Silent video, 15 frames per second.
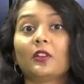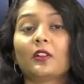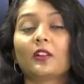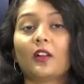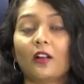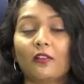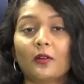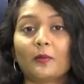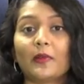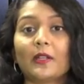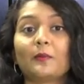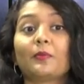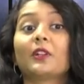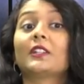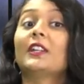government,
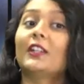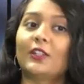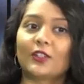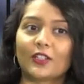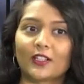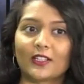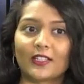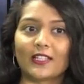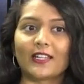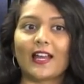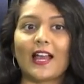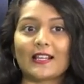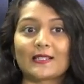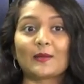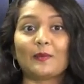particularly,
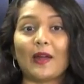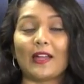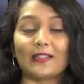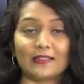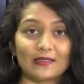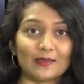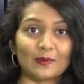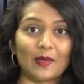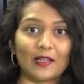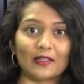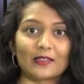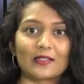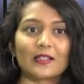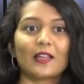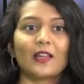has abandoned
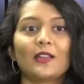Tibetans.